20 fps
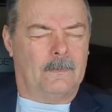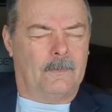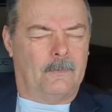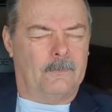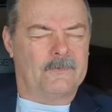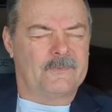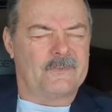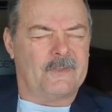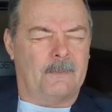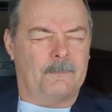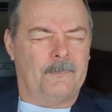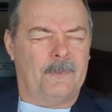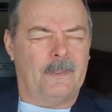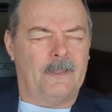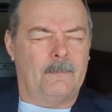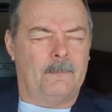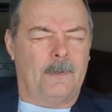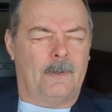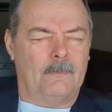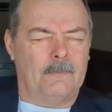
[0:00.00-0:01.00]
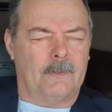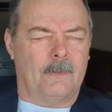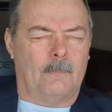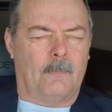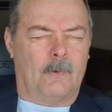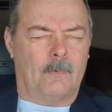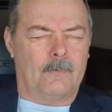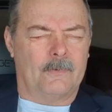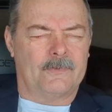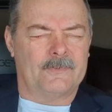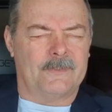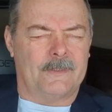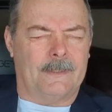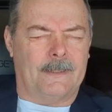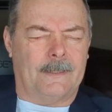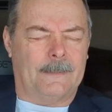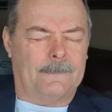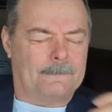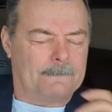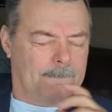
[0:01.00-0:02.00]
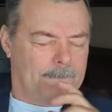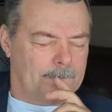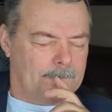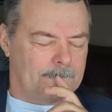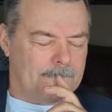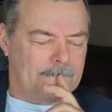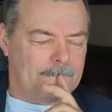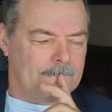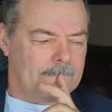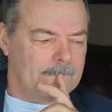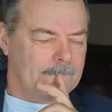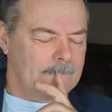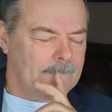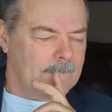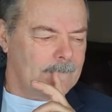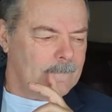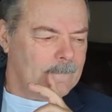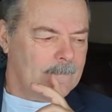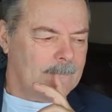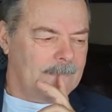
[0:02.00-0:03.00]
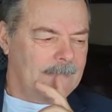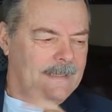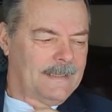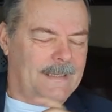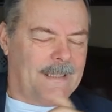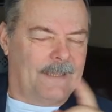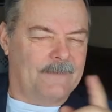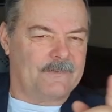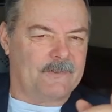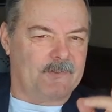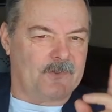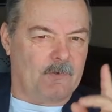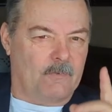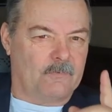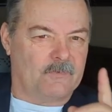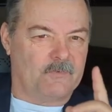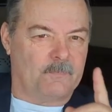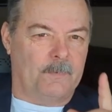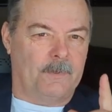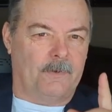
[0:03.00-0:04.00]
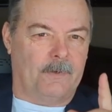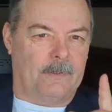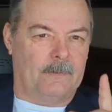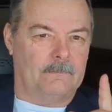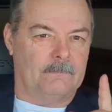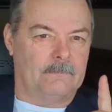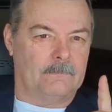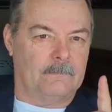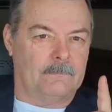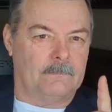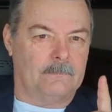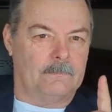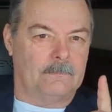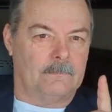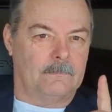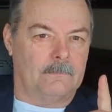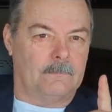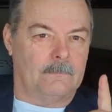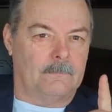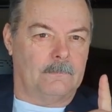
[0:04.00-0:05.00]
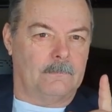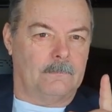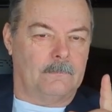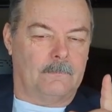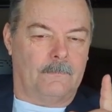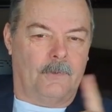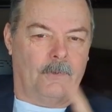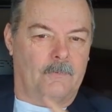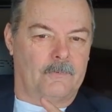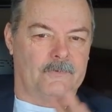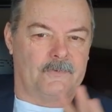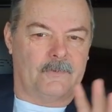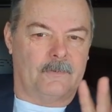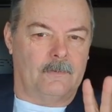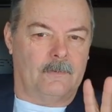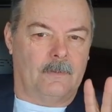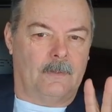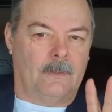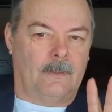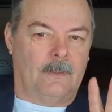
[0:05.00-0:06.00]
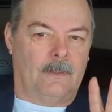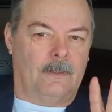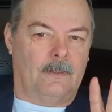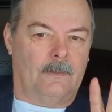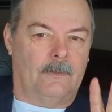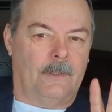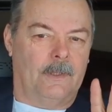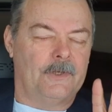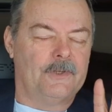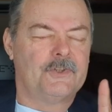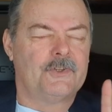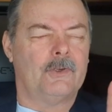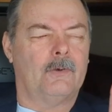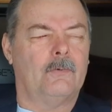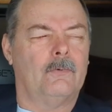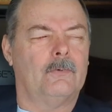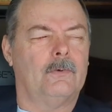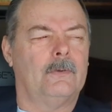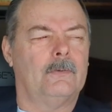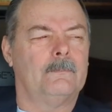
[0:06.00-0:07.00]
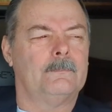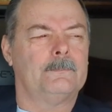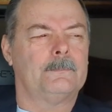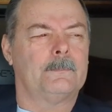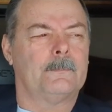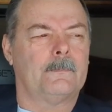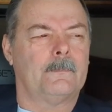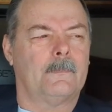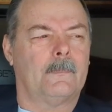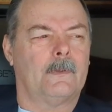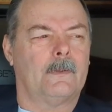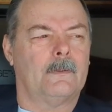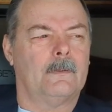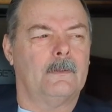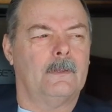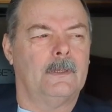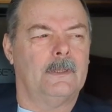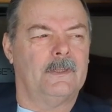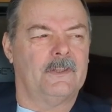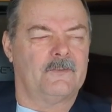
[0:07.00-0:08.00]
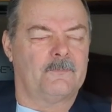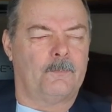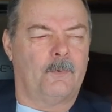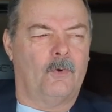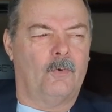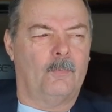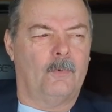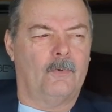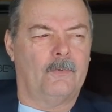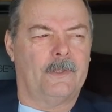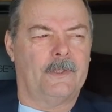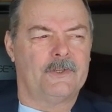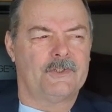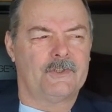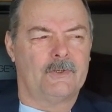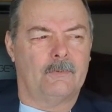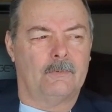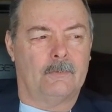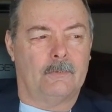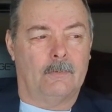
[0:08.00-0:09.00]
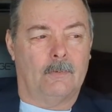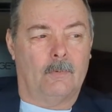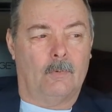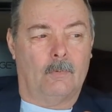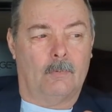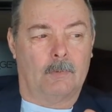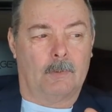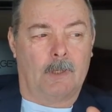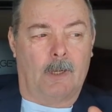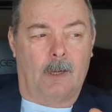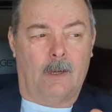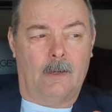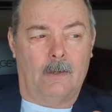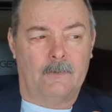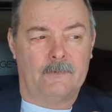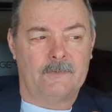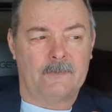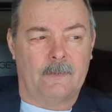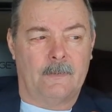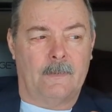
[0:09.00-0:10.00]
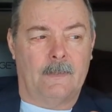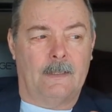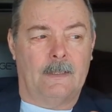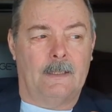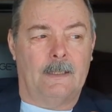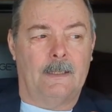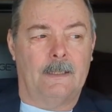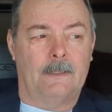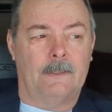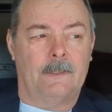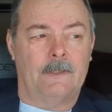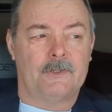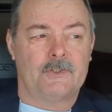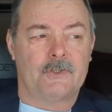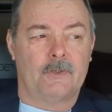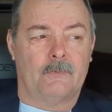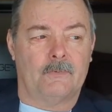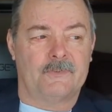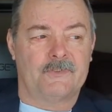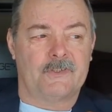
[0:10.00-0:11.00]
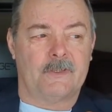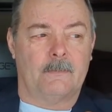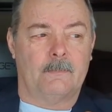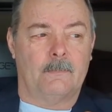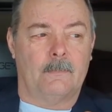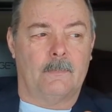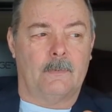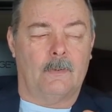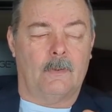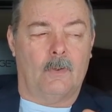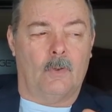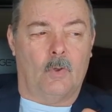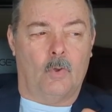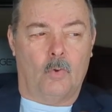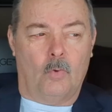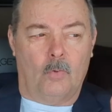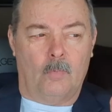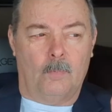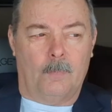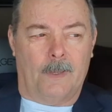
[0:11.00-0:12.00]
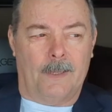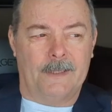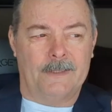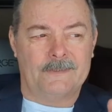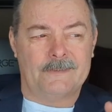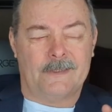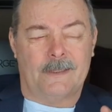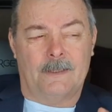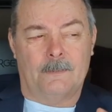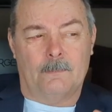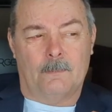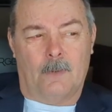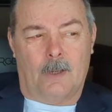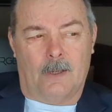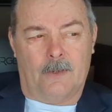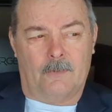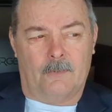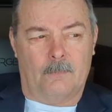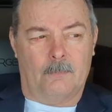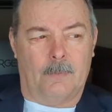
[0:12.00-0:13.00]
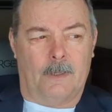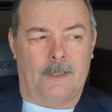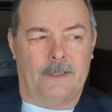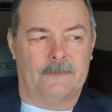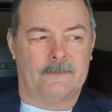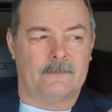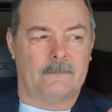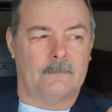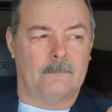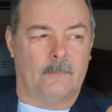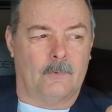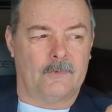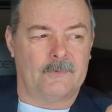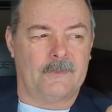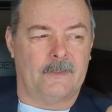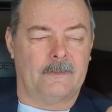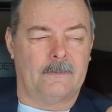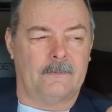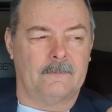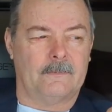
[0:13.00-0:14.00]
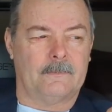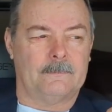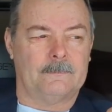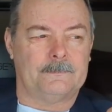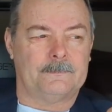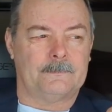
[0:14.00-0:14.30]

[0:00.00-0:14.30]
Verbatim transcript: there's something about the Motor City. It has its own spirit. There's, they showed in this promo, they showed old cars and they showed some old bikes and modern bikes, motorcycles.